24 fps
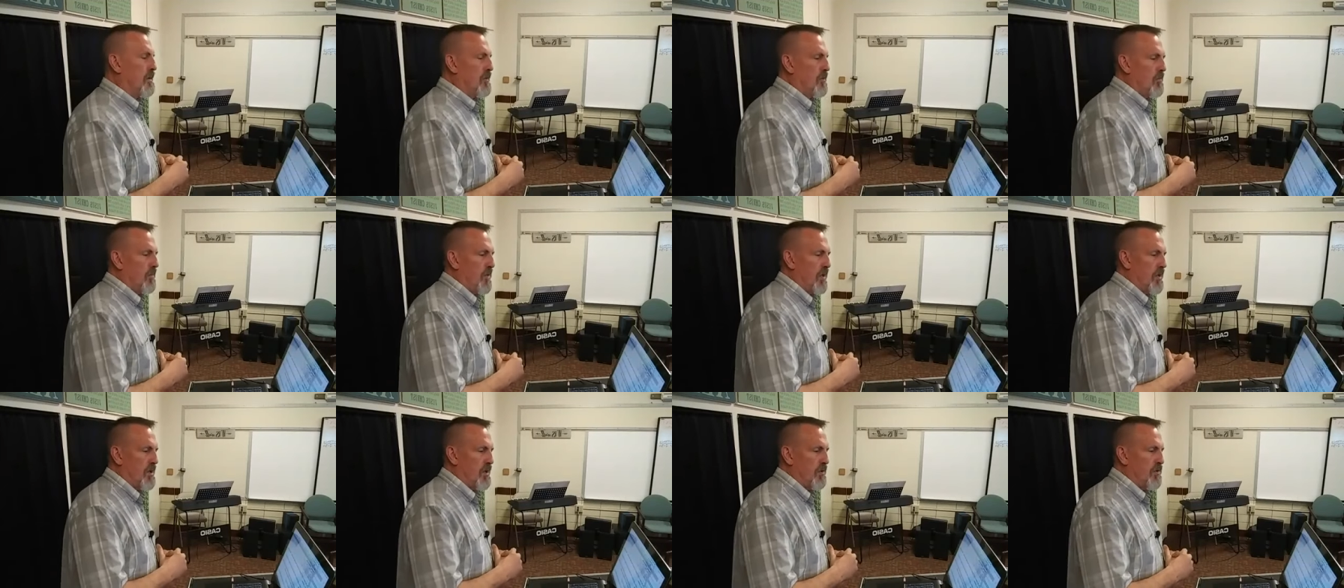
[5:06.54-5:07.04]

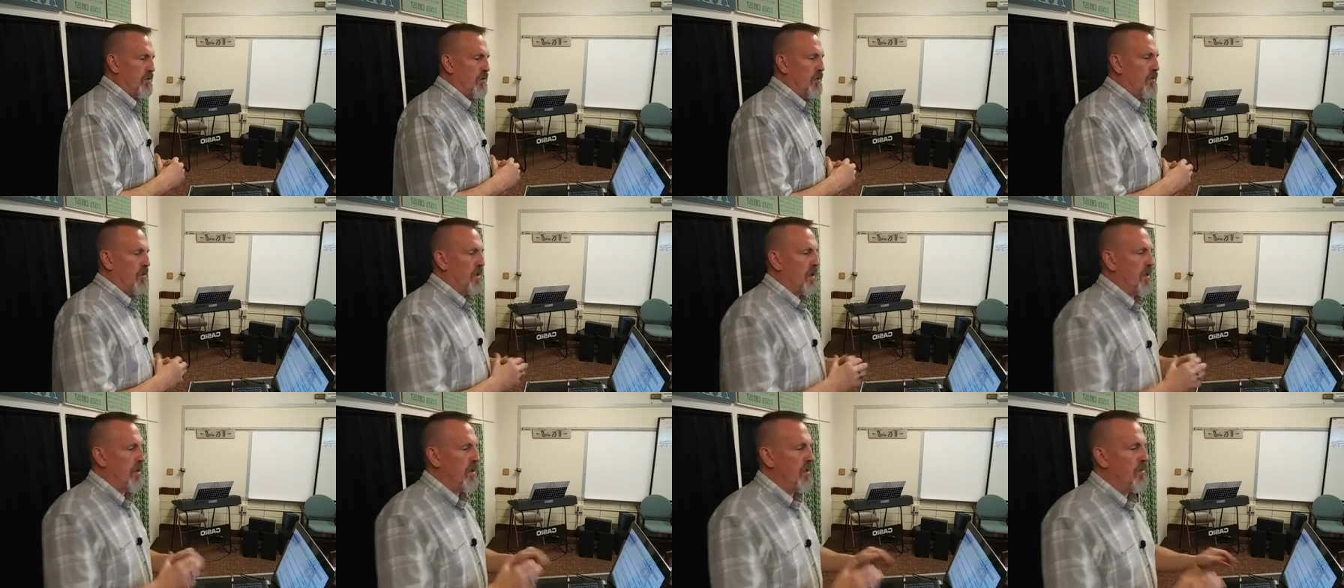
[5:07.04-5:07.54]
Because you
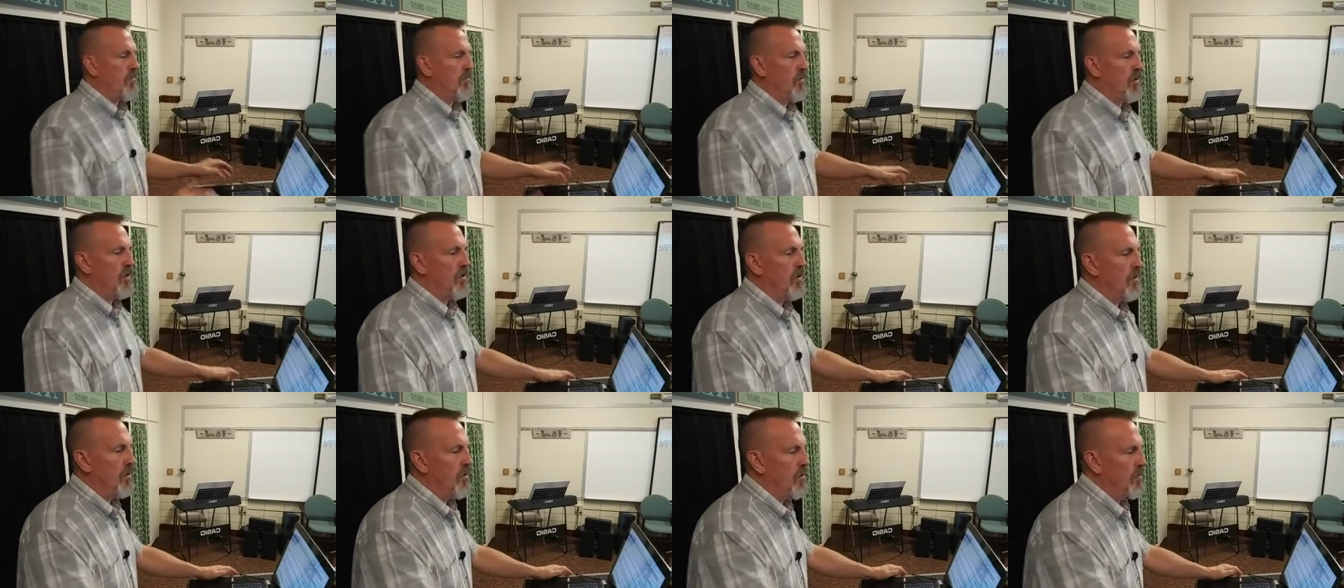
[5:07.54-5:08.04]
can't
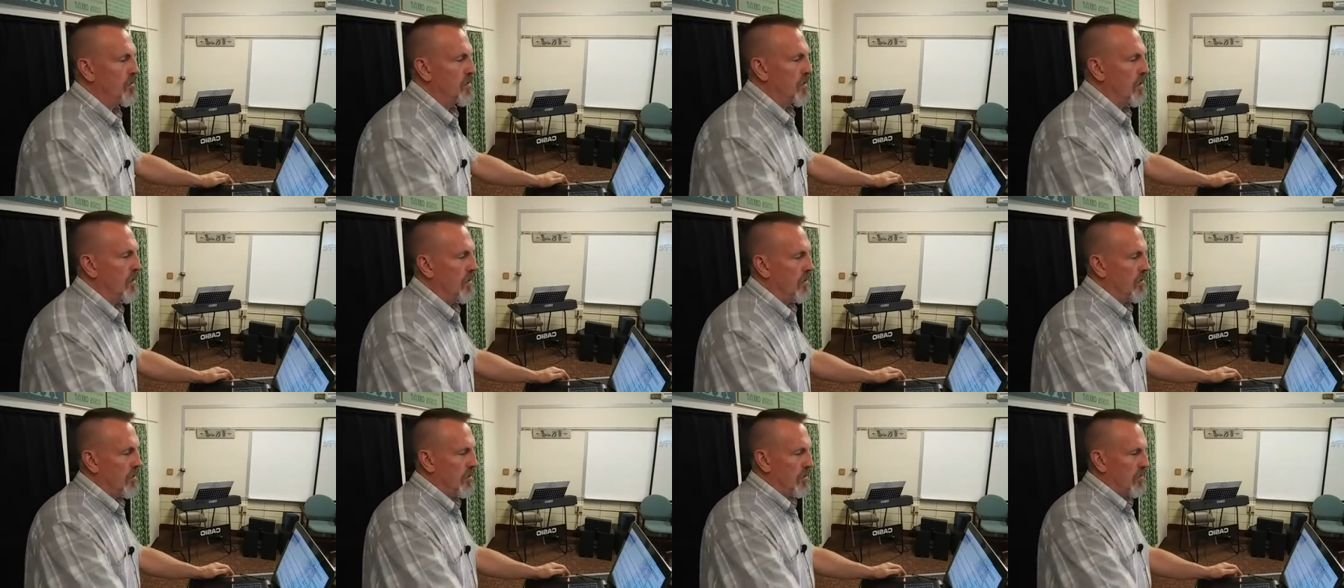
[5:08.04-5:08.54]
be
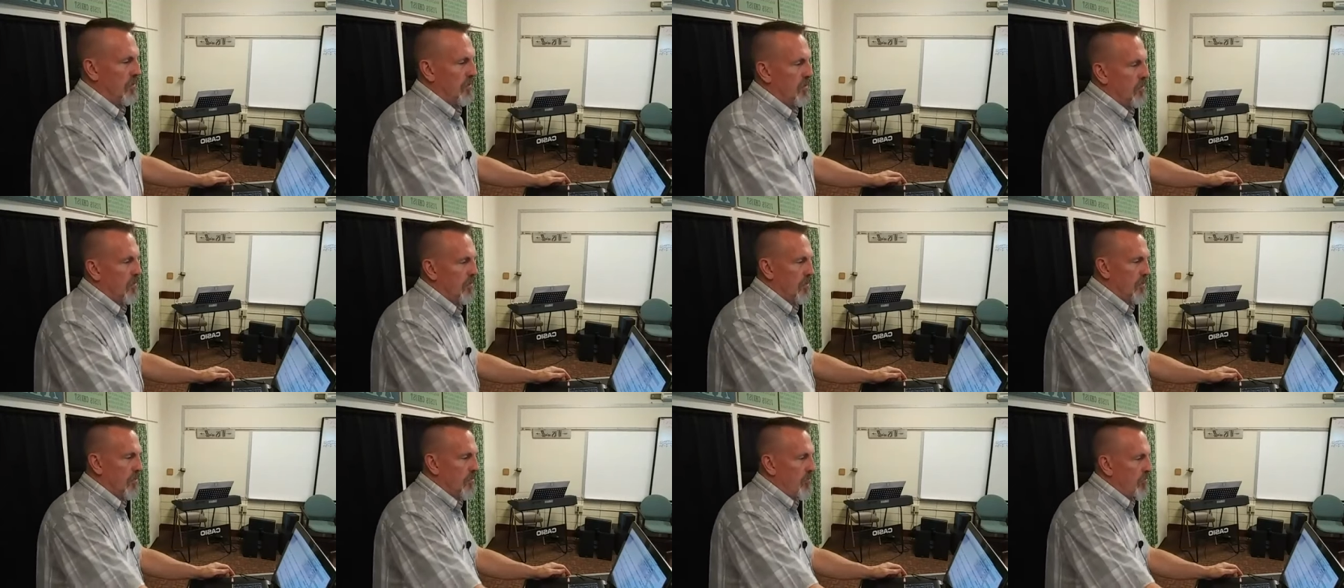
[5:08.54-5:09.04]
using
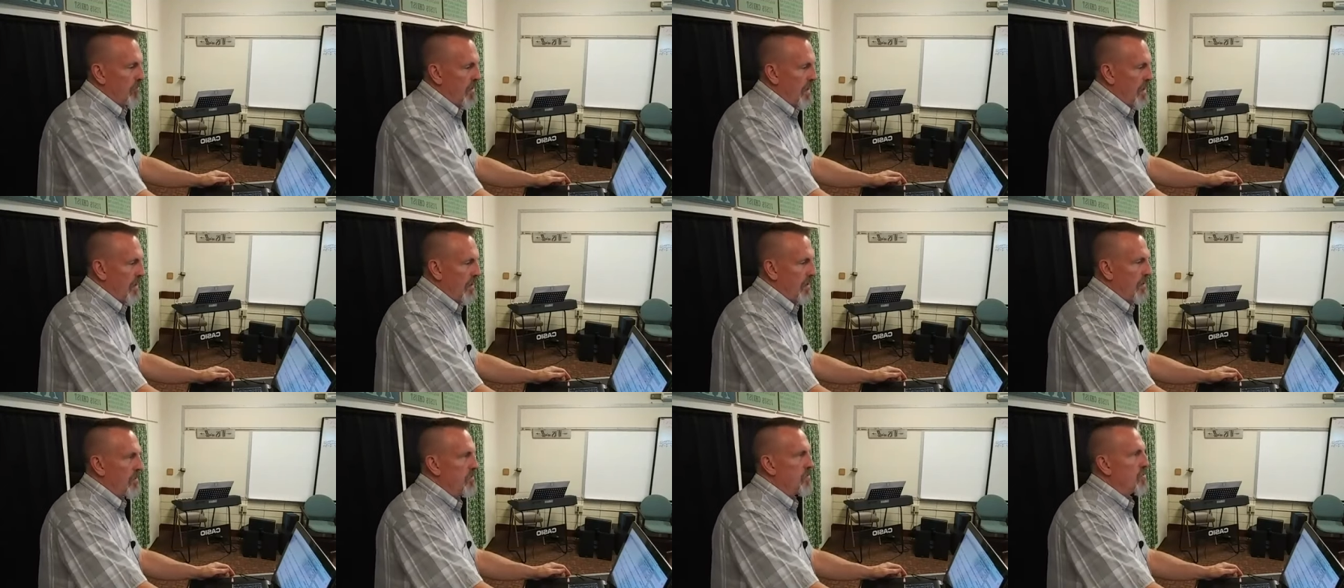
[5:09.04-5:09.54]

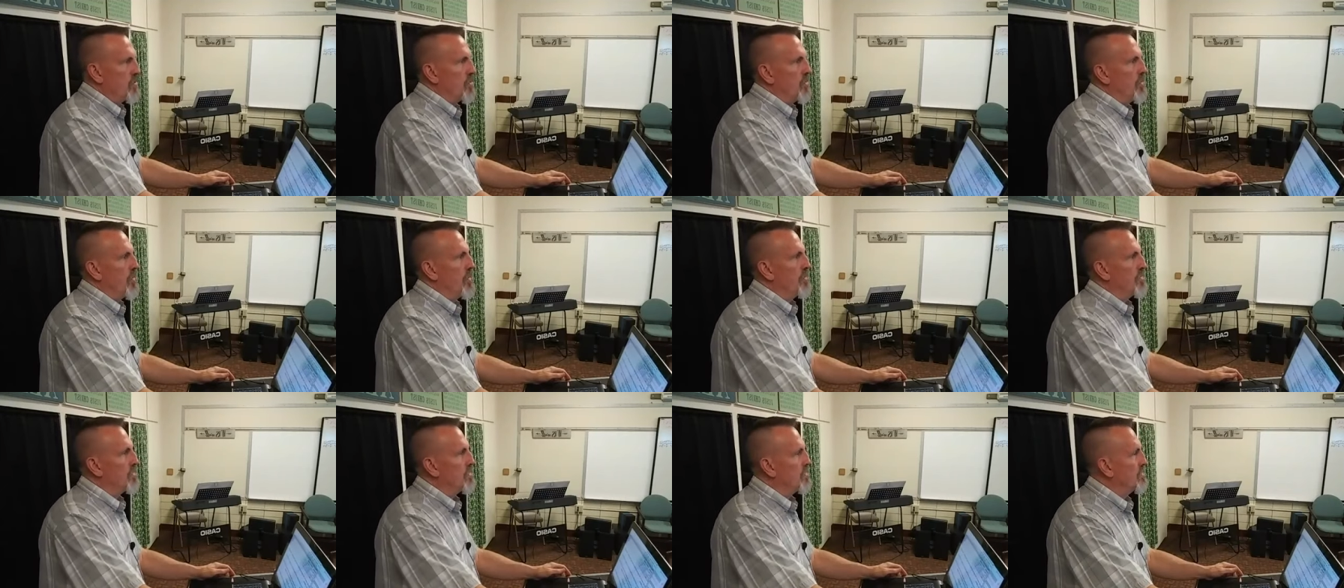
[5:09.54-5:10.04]
bad
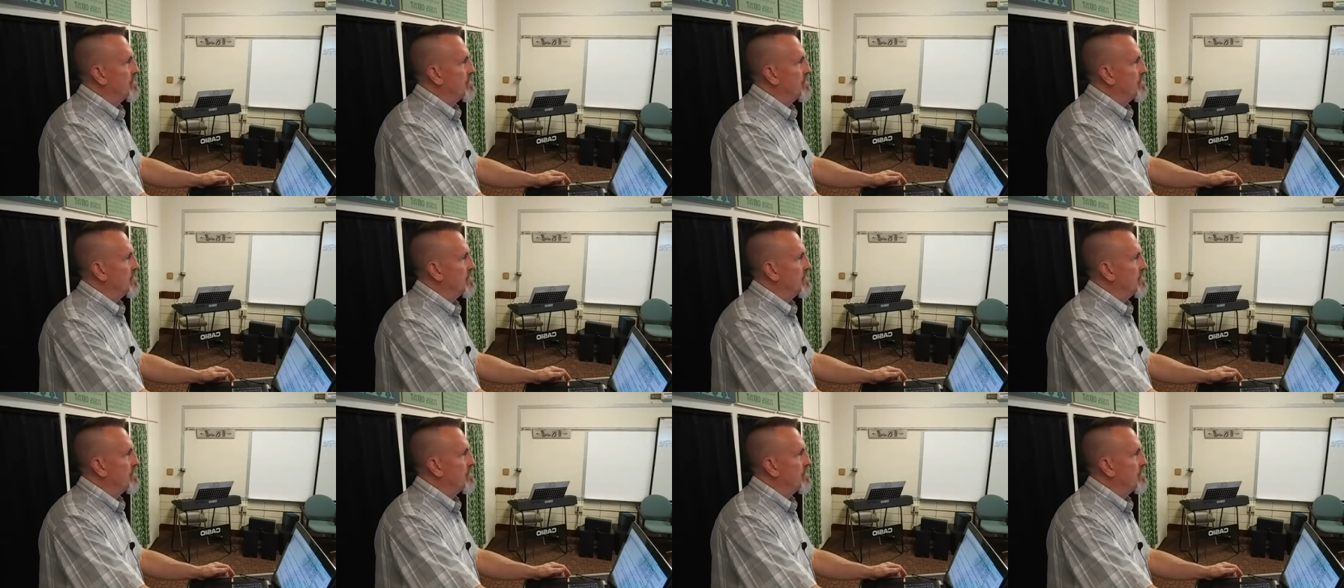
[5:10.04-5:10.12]
instruments